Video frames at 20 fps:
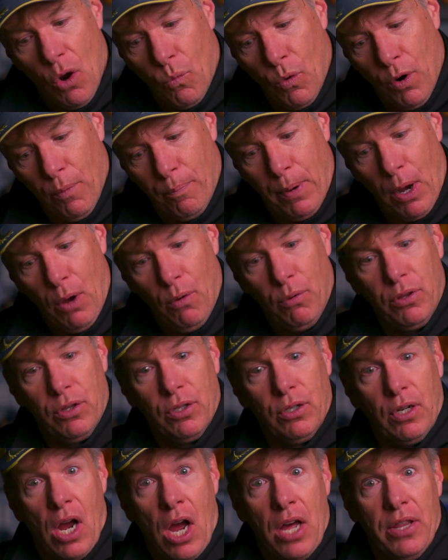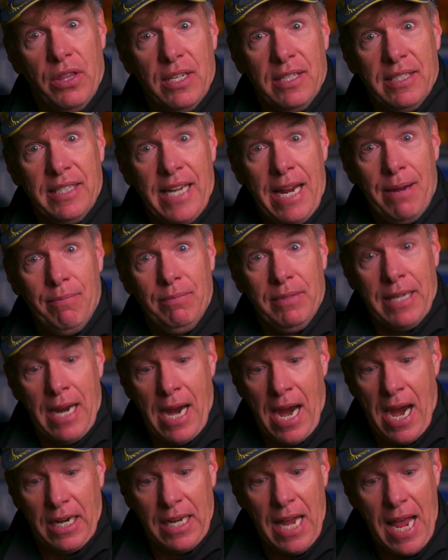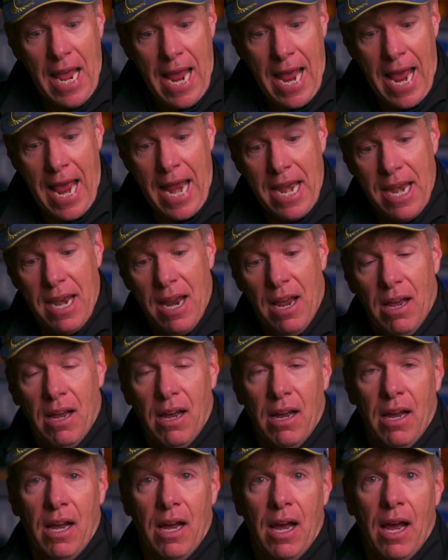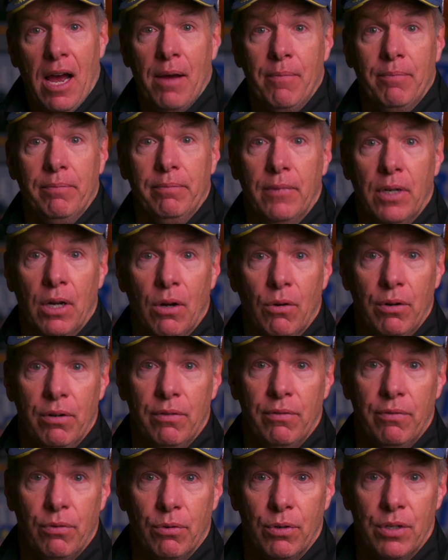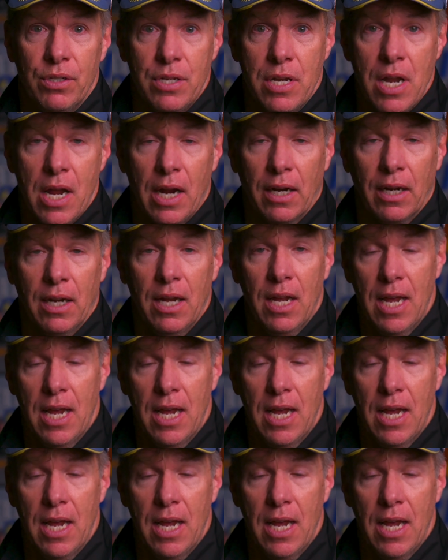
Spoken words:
We're both on the same tack, and I'm going for his neck.